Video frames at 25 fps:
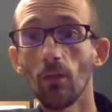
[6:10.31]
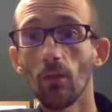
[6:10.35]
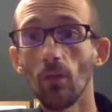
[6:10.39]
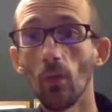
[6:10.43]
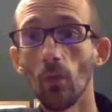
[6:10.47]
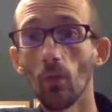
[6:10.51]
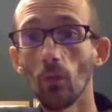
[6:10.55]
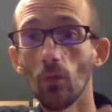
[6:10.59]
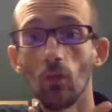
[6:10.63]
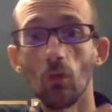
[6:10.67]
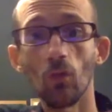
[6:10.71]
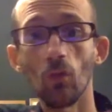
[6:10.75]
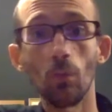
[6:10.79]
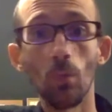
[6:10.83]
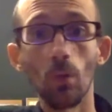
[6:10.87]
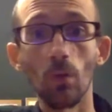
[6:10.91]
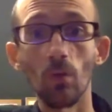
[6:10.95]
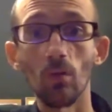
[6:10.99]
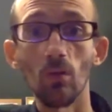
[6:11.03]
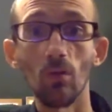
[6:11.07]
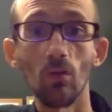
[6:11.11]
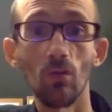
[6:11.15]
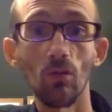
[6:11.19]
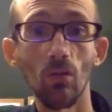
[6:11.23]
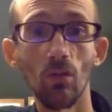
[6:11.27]
those
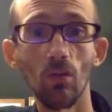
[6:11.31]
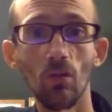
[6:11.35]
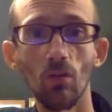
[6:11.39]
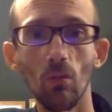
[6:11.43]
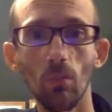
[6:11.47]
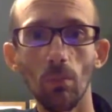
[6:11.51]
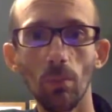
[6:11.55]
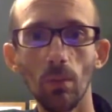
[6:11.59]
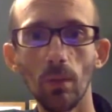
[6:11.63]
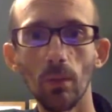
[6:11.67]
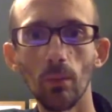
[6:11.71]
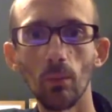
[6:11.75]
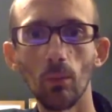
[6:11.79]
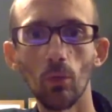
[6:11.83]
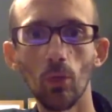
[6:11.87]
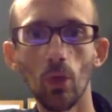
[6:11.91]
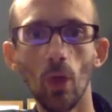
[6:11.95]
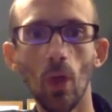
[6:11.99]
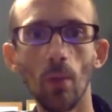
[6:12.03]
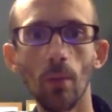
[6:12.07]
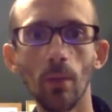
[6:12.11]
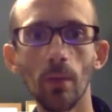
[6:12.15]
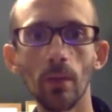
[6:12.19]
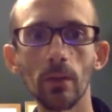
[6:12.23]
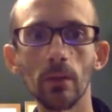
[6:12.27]
experiences of people
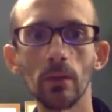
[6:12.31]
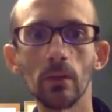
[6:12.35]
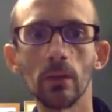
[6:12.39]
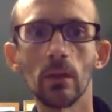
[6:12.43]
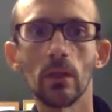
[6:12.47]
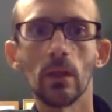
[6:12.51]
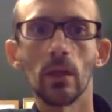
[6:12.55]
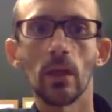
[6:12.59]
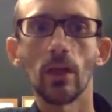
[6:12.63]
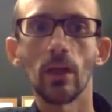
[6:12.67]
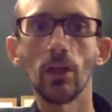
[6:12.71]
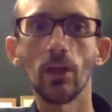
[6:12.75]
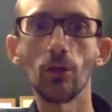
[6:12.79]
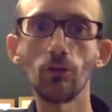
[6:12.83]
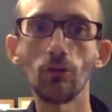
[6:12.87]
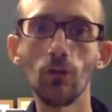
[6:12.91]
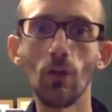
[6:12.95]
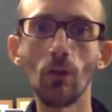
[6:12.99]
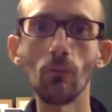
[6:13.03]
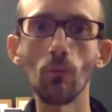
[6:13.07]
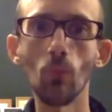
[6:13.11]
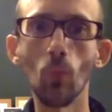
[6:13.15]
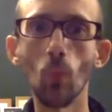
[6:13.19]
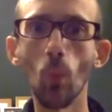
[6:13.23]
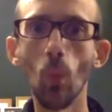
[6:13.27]
coming in a
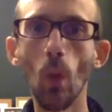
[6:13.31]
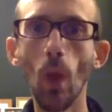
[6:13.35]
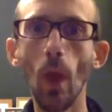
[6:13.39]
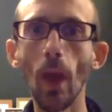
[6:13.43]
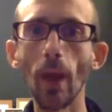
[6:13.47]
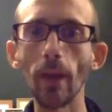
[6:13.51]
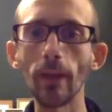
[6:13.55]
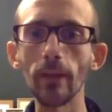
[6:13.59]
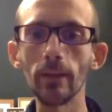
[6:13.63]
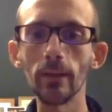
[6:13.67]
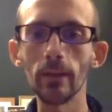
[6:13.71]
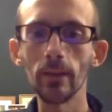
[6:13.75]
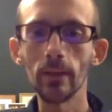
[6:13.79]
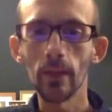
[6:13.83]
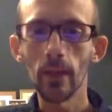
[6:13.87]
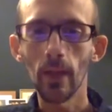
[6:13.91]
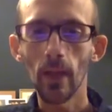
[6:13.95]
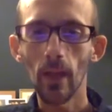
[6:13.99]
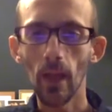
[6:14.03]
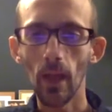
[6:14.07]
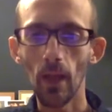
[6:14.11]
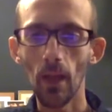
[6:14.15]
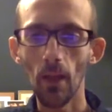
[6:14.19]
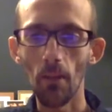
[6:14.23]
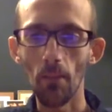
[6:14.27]
general way,
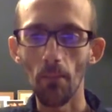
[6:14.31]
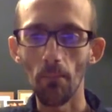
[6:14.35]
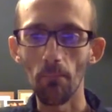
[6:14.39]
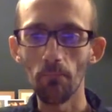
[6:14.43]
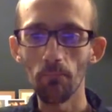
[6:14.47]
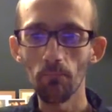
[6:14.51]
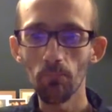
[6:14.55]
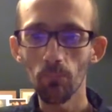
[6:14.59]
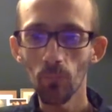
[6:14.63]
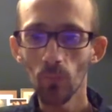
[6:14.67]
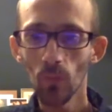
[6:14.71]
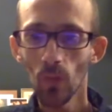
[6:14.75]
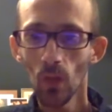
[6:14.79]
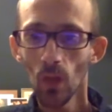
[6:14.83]
and